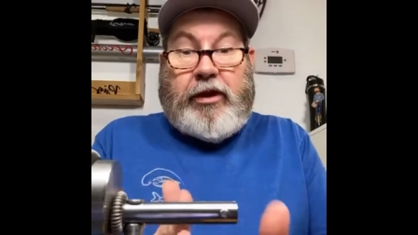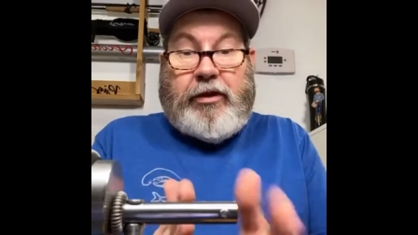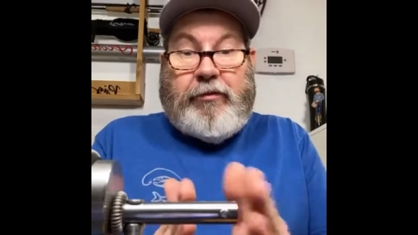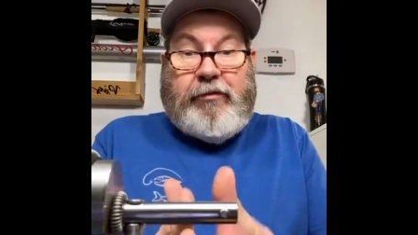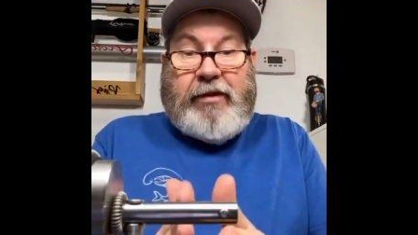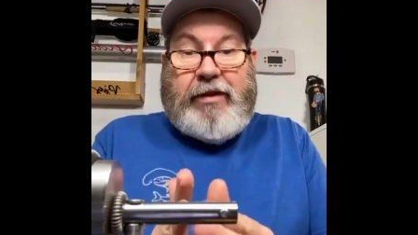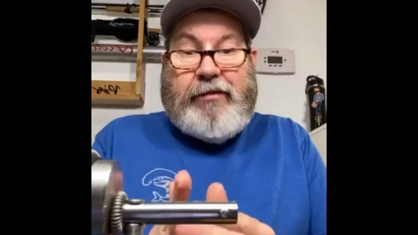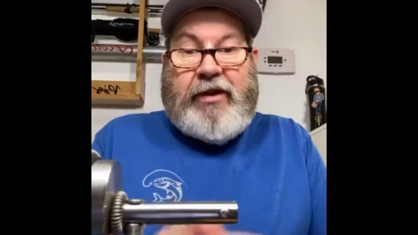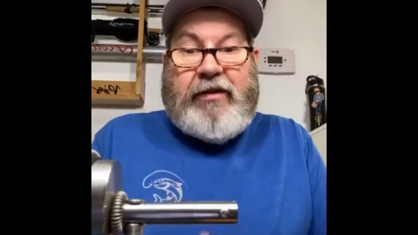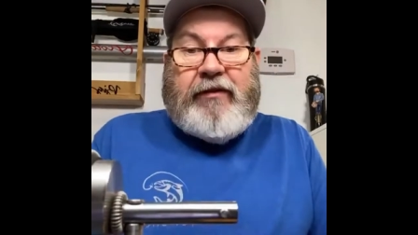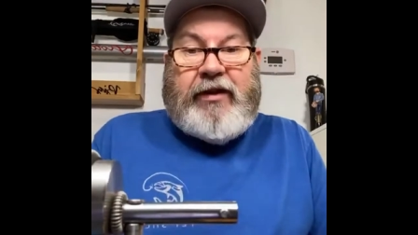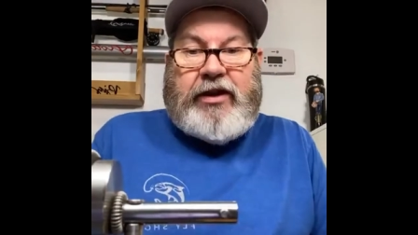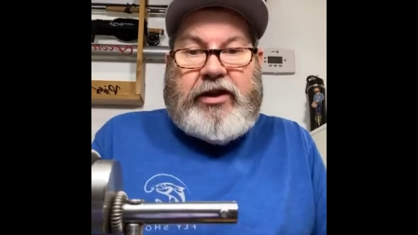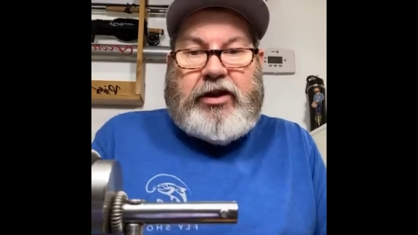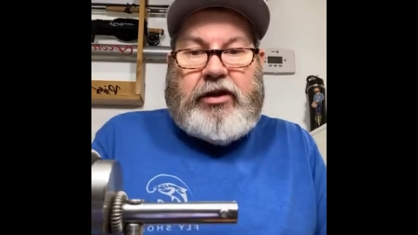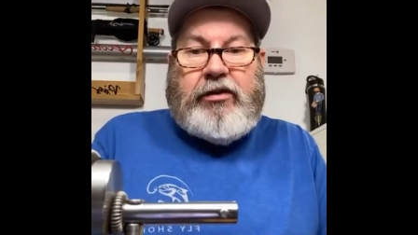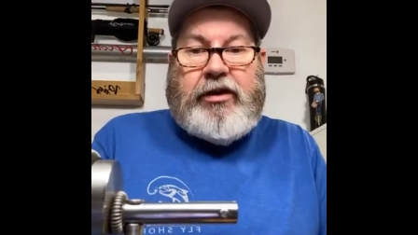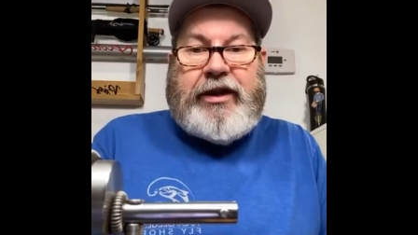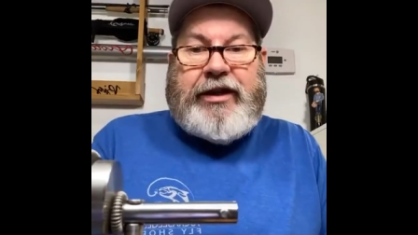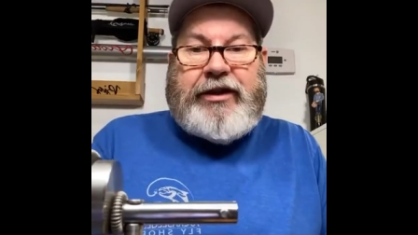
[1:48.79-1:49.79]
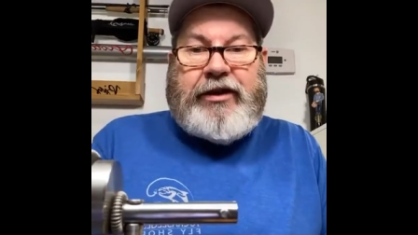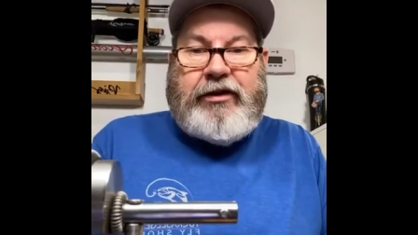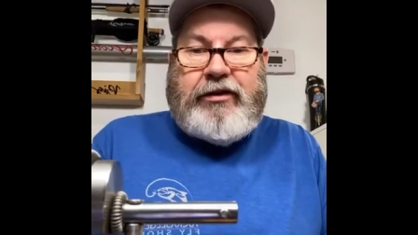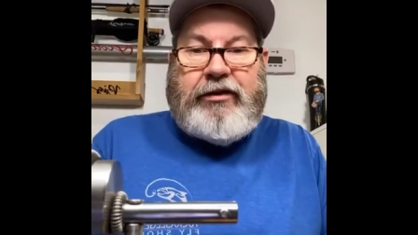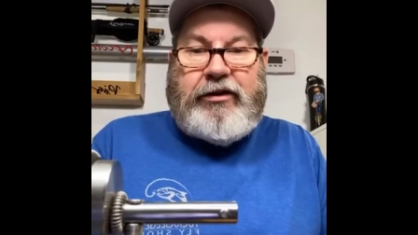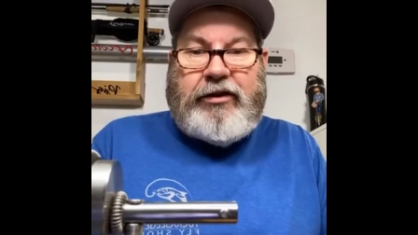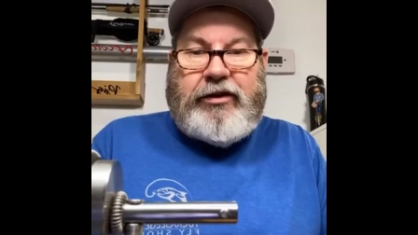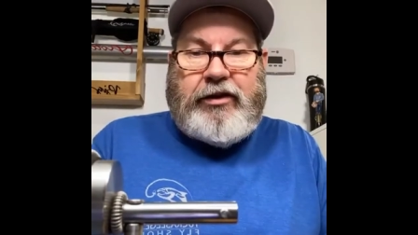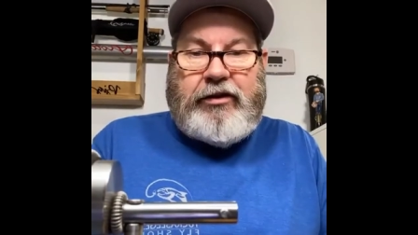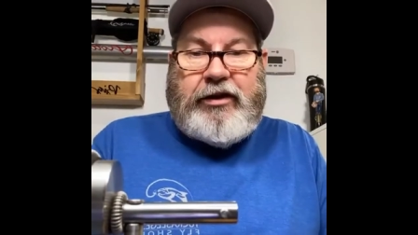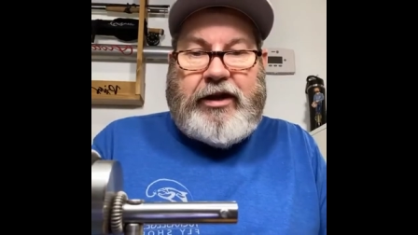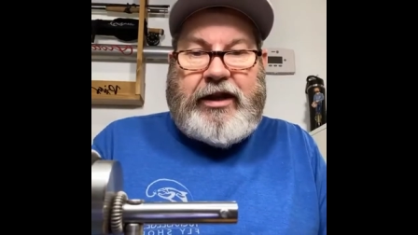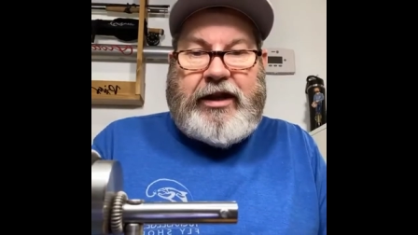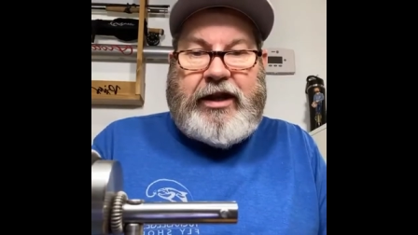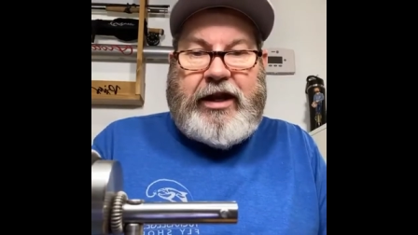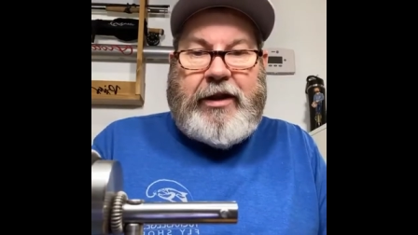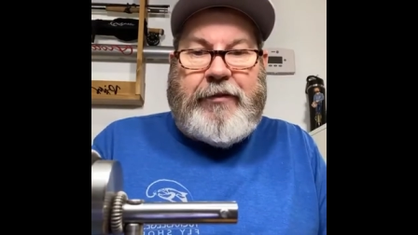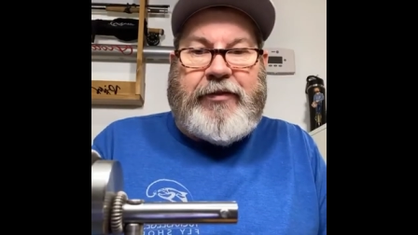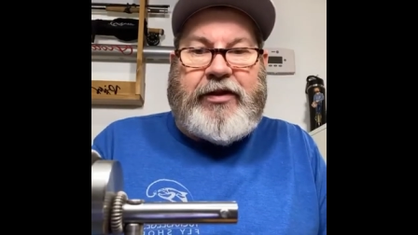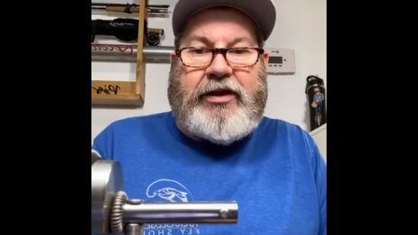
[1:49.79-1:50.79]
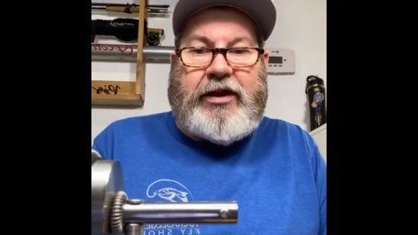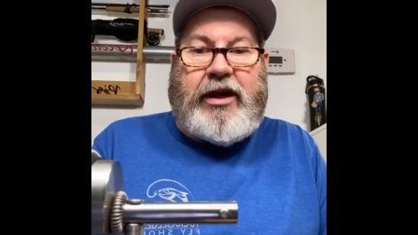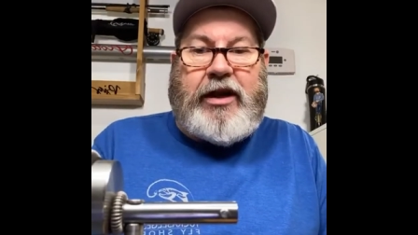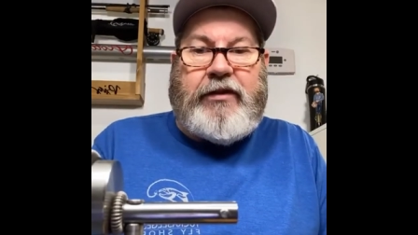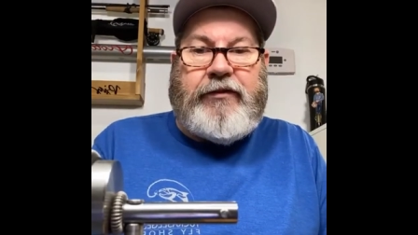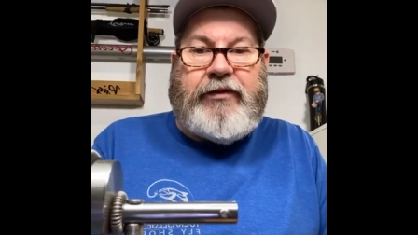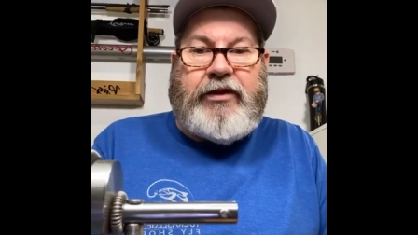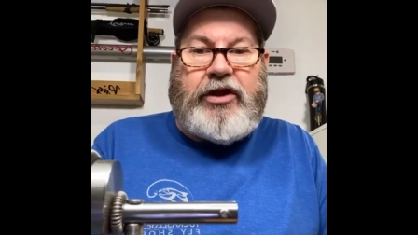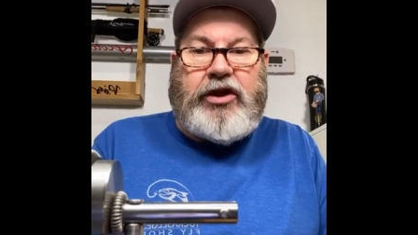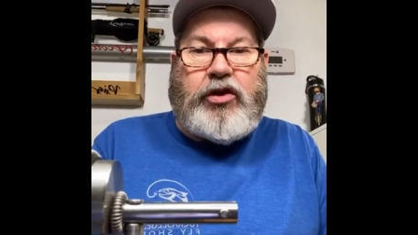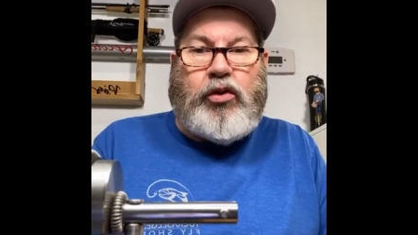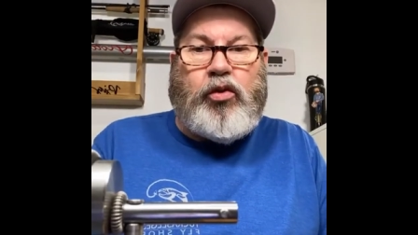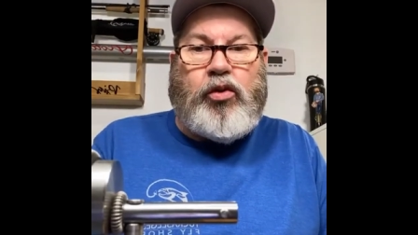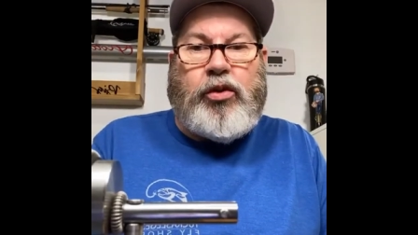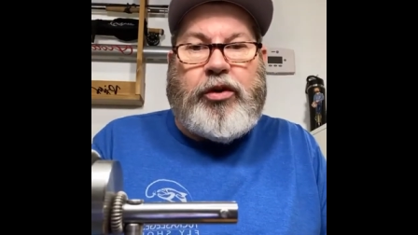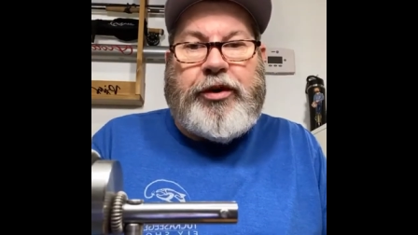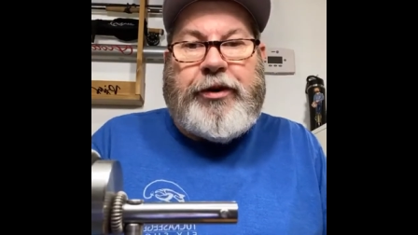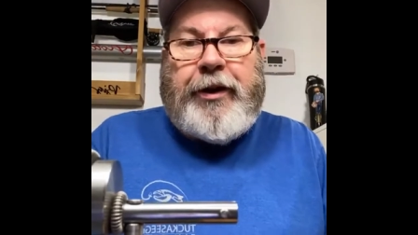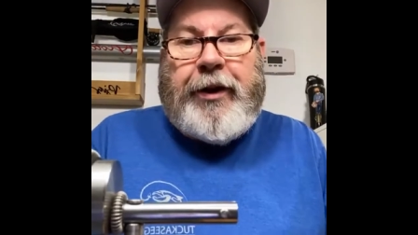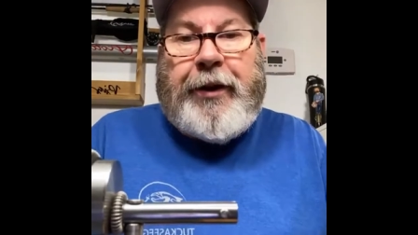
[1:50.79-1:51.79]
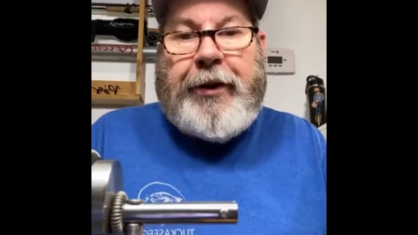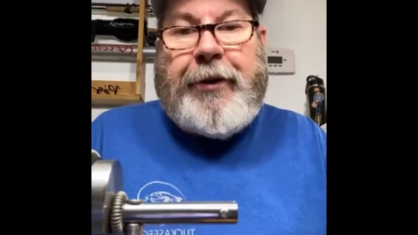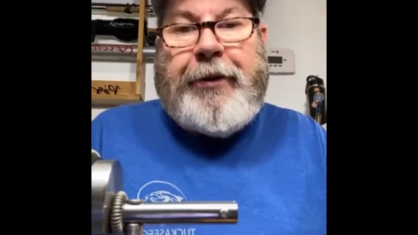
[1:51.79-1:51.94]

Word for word: maybe venture into the nymphs there for sure.